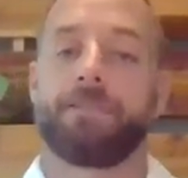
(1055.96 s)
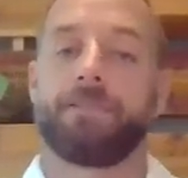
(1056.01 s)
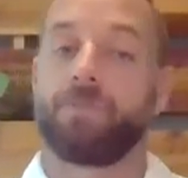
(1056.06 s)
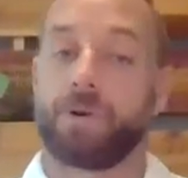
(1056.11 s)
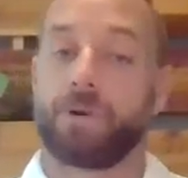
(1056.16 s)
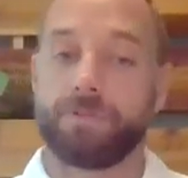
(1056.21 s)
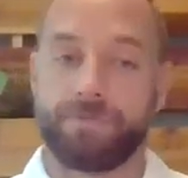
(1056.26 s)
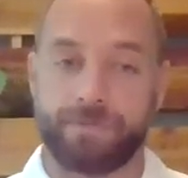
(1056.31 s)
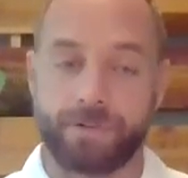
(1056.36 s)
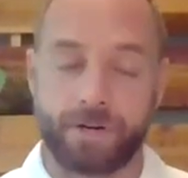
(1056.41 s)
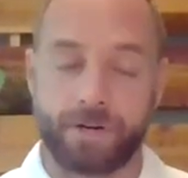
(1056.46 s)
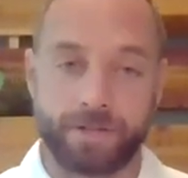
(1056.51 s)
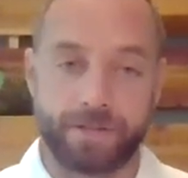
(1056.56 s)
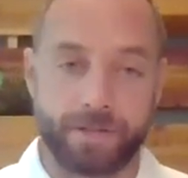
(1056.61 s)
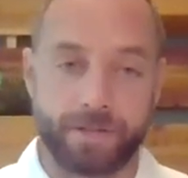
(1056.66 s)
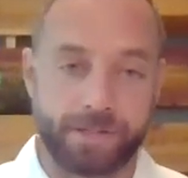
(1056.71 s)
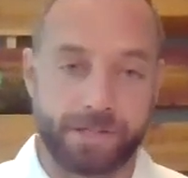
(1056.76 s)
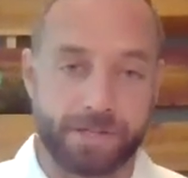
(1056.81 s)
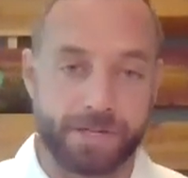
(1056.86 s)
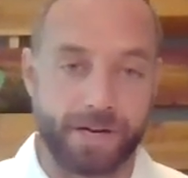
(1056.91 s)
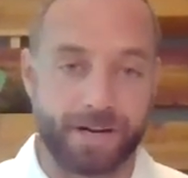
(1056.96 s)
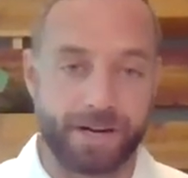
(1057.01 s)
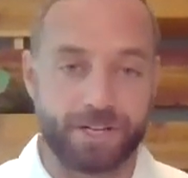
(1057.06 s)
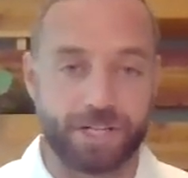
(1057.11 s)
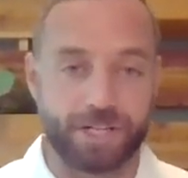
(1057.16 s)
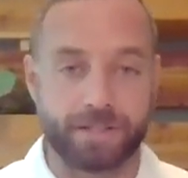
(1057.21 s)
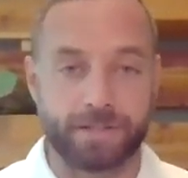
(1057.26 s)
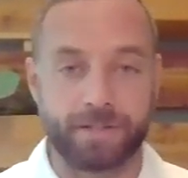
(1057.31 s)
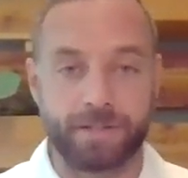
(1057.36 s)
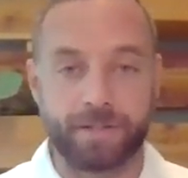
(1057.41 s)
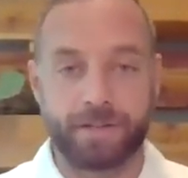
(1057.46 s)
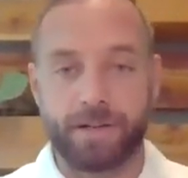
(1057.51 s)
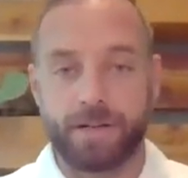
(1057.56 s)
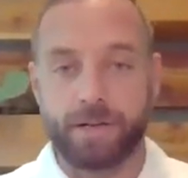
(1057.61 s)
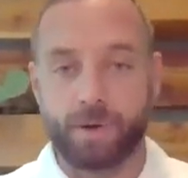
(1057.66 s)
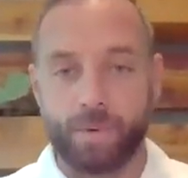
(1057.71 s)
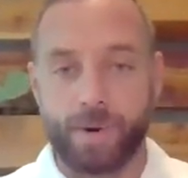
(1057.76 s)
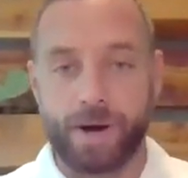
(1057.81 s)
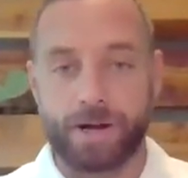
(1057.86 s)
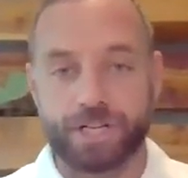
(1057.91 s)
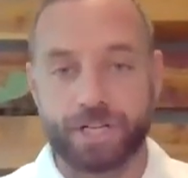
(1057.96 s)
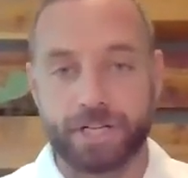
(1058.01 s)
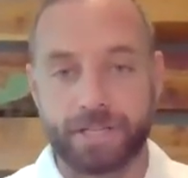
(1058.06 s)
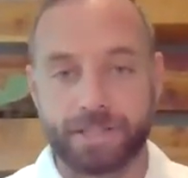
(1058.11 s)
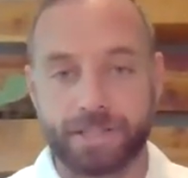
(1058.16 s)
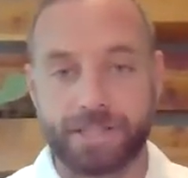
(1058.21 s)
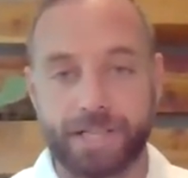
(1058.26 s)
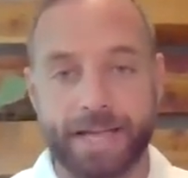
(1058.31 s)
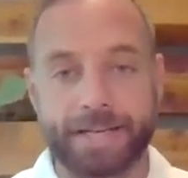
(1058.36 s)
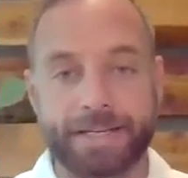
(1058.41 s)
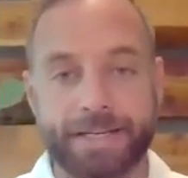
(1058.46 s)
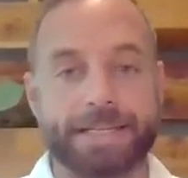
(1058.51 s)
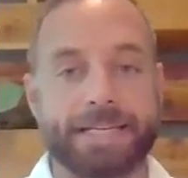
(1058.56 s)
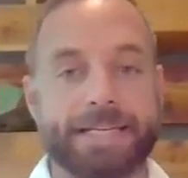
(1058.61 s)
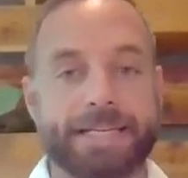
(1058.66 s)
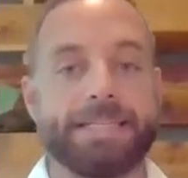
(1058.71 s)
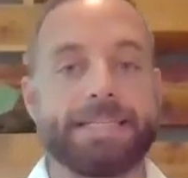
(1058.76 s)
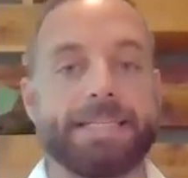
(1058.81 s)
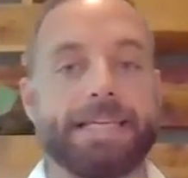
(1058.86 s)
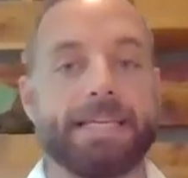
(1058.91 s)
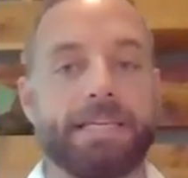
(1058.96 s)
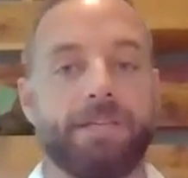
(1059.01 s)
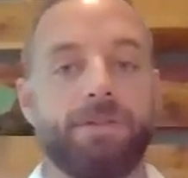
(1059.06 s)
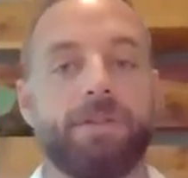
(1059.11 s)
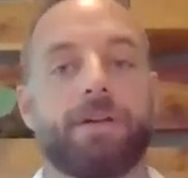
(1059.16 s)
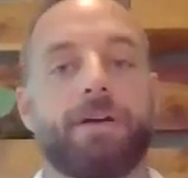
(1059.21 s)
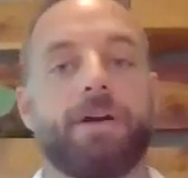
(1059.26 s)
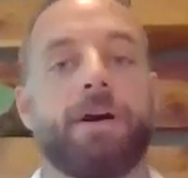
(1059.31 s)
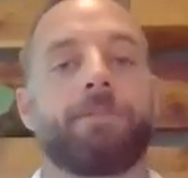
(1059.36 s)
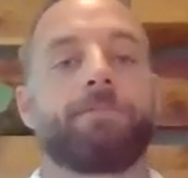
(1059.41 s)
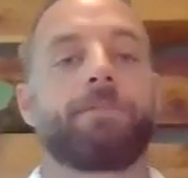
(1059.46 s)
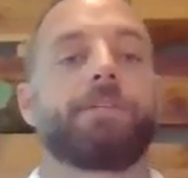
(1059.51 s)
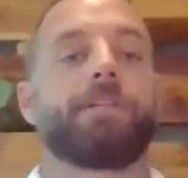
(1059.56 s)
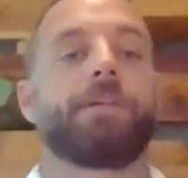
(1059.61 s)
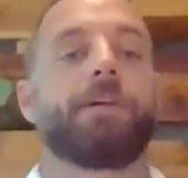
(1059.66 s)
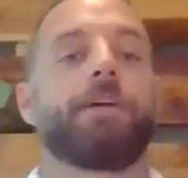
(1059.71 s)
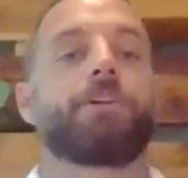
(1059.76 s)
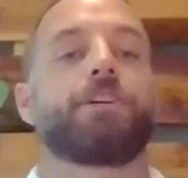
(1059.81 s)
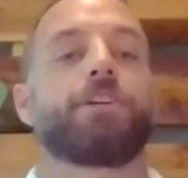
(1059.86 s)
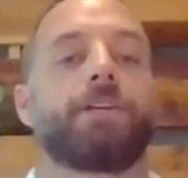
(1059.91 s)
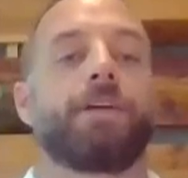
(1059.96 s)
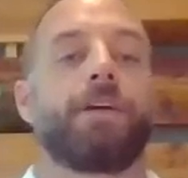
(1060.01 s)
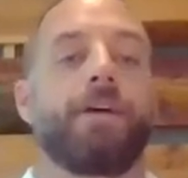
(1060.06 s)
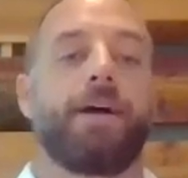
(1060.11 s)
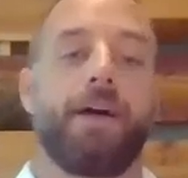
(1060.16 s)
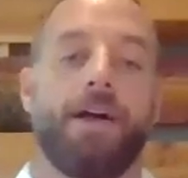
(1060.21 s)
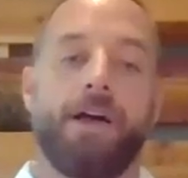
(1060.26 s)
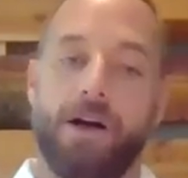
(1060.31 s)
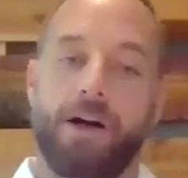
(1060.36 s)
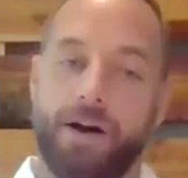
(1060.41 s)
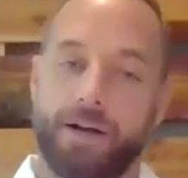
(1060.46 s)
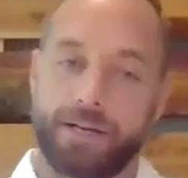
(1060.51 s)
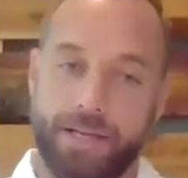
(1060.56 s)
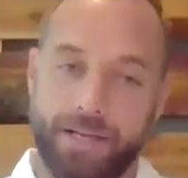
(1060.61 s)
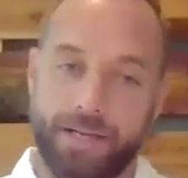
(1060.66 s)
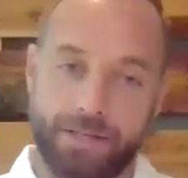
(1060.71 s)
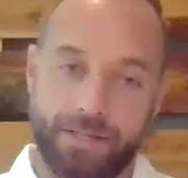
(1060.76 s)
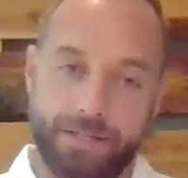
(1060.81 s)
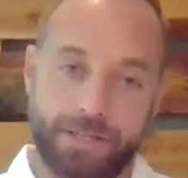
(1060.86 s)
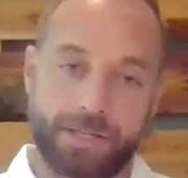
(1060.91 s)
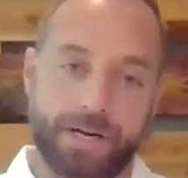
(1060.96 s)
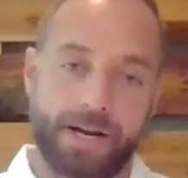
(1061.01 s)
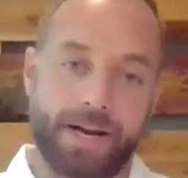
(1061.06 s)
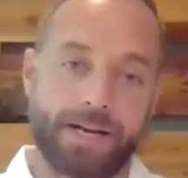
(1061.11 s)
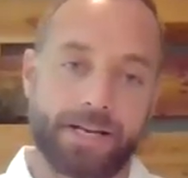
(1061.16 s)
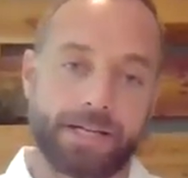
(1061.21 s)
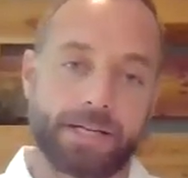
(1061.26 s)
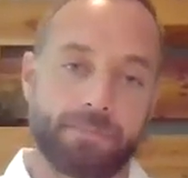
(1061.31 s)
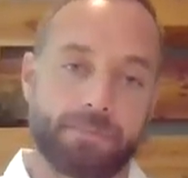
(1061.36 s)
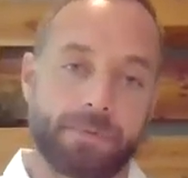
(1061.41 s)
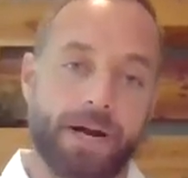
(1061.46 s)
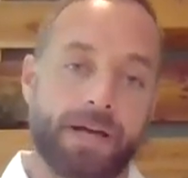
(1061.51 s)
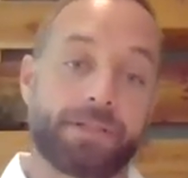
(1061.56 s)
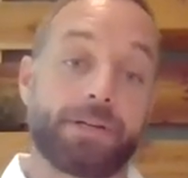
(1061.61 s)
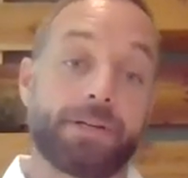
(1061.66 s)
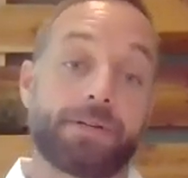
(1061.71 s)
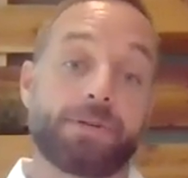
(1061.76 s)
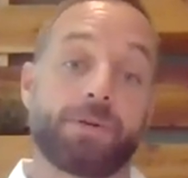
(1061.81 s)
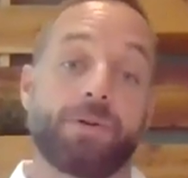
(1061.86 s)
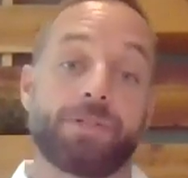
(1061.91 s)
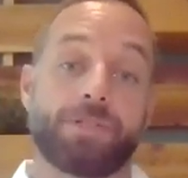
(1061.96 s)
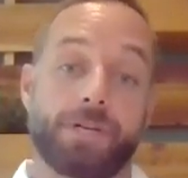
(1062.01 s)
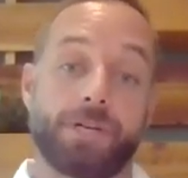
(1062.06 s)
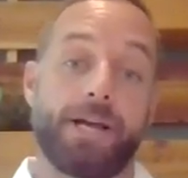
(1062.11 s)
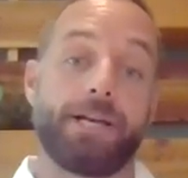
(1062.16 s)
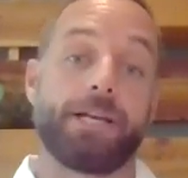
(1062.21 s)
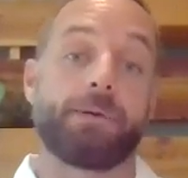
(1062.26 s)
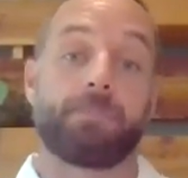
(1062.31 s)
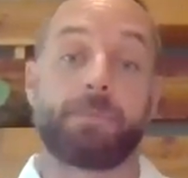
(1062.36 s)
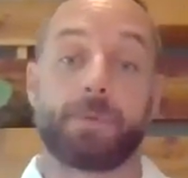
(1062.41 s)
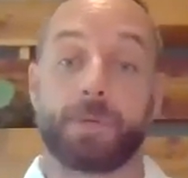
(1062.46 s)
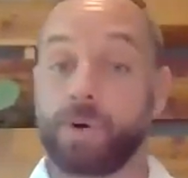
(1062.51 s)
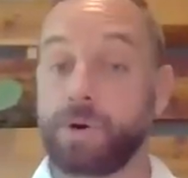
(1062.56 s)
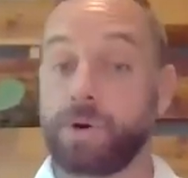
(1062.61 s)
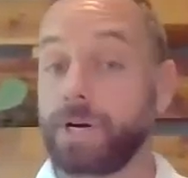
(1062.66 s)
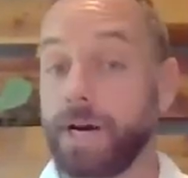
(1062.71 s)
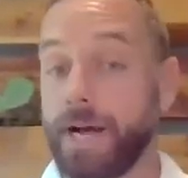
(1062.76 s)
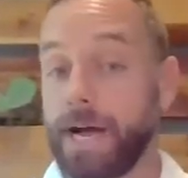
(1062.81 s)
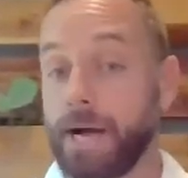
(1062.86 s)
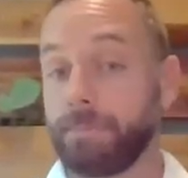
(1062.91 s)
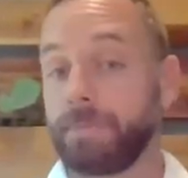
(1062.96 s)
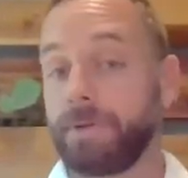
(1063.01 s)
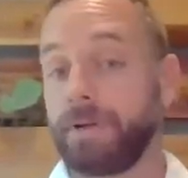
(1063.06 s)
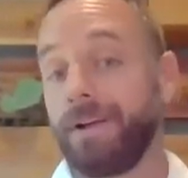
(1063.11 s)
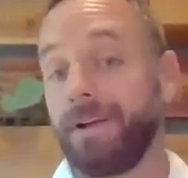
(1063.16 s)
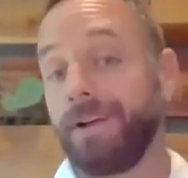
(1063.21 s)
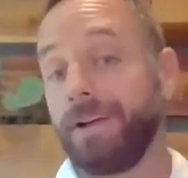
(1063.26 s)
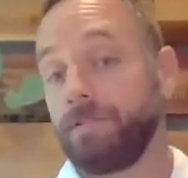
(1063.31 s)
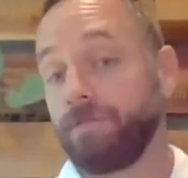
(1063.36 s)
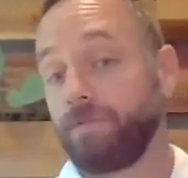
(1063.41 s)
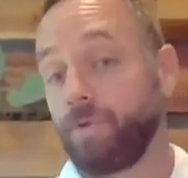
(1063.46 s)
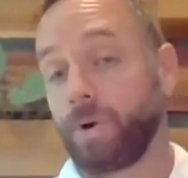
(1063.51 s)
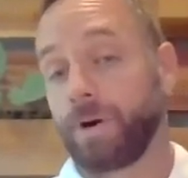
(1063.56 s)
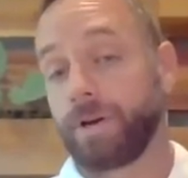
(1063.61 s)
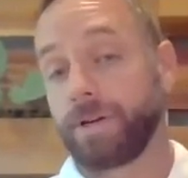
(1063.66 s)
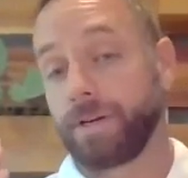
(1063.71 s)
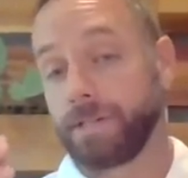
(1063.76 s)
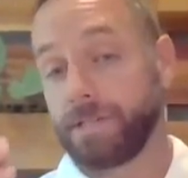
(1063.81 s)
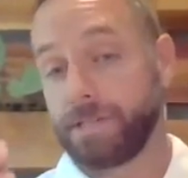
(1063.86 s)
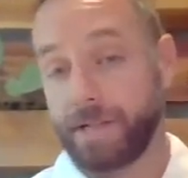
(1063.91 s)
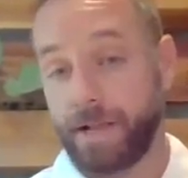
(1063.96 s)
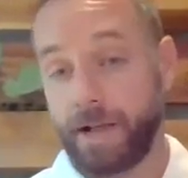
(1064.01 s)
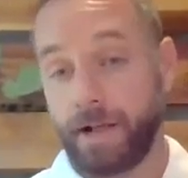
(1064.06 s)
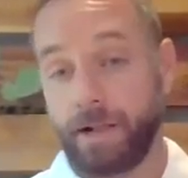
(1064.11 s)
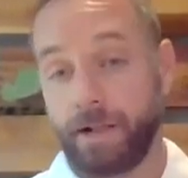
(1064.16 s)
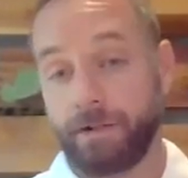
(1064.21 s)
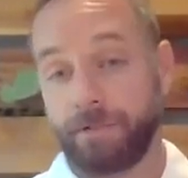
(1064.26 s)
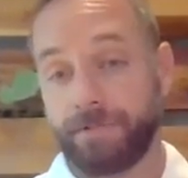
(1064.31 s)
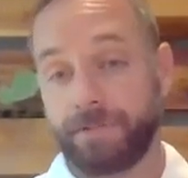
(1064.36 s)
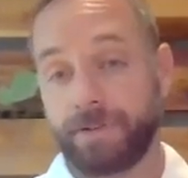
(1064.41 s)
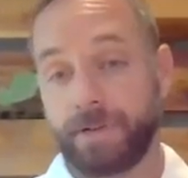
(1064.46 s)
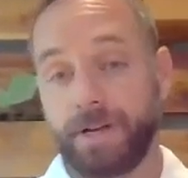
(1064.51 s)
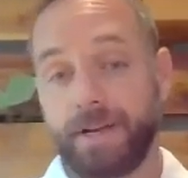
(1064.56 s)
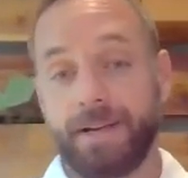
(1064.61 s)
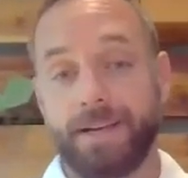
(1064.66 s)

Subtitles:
For further instruction, questions, and to continue the conversation on integrating a breath control training program for yourself,